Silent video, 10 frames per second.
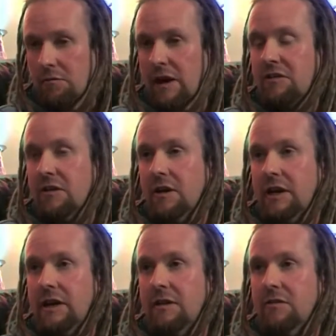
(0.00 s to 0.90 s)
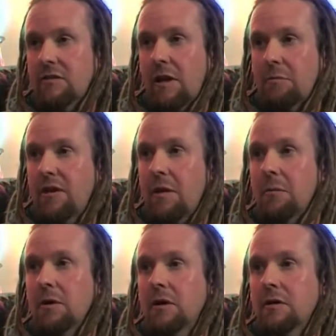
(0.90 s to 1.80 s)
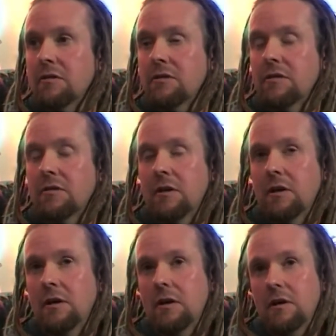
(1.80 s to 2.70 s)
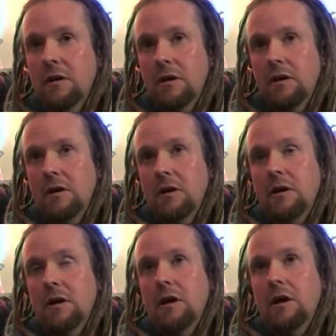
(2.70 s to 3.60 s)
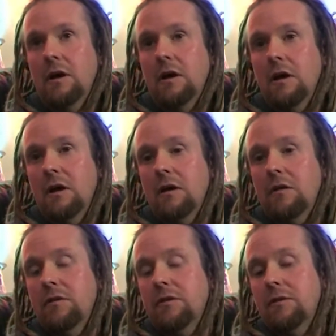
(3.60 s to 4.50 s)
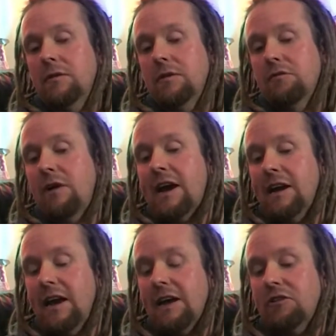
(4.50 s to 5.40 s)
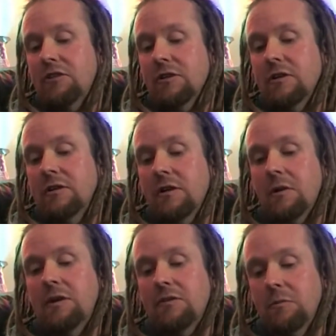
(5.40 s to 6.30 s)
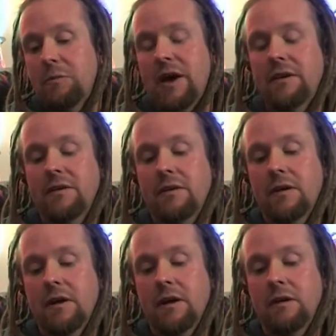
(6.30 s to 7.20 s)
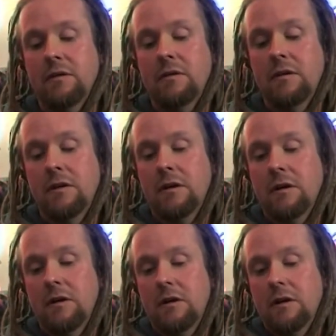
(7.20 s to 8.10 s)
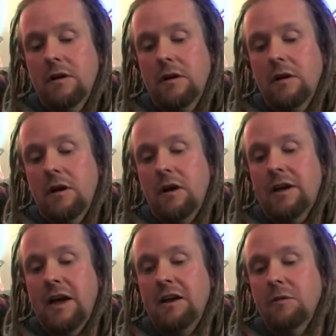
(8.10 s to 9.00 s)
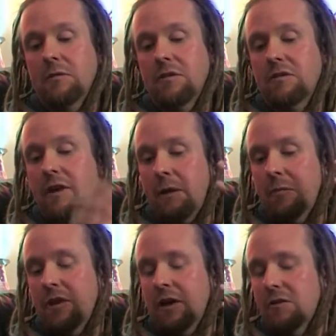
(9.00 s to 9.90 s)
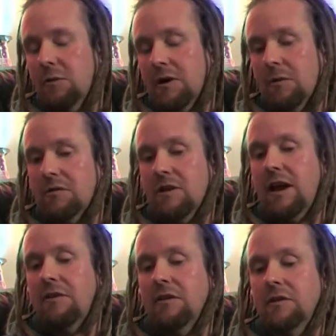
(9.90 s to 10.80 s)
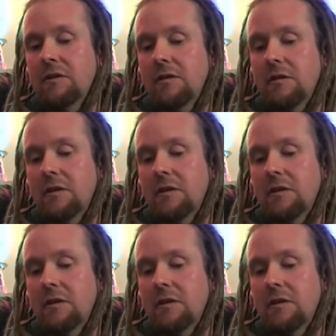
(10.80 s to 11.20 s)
recently in September mm. the, the recollection. I went to bed and again it was the same thing as when I was eleven.